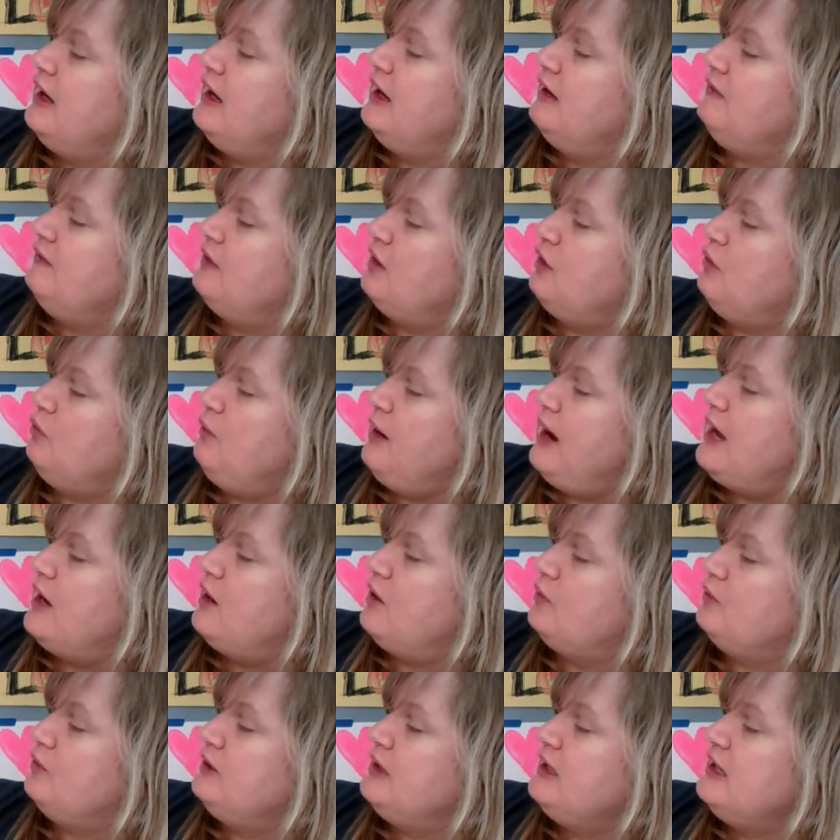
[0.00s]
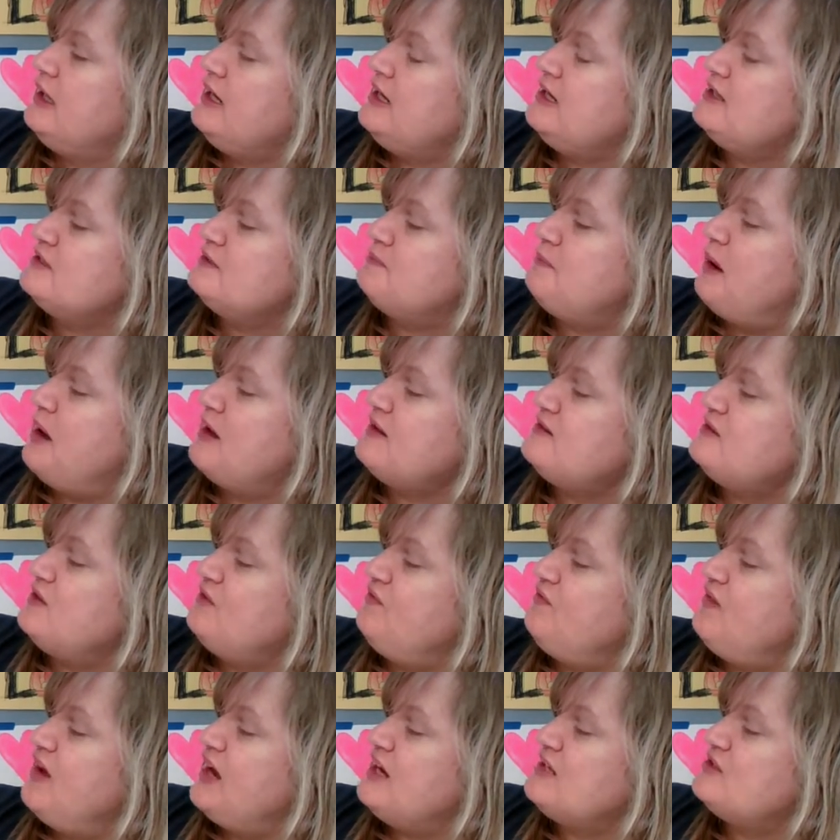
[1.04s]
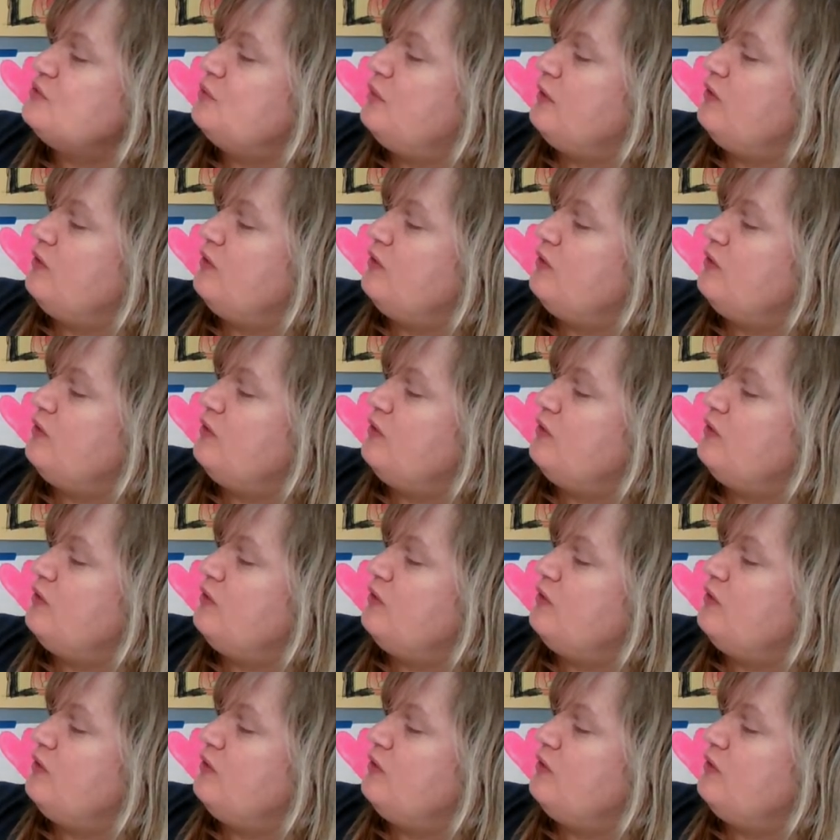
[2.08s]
In the crowd, he spots a face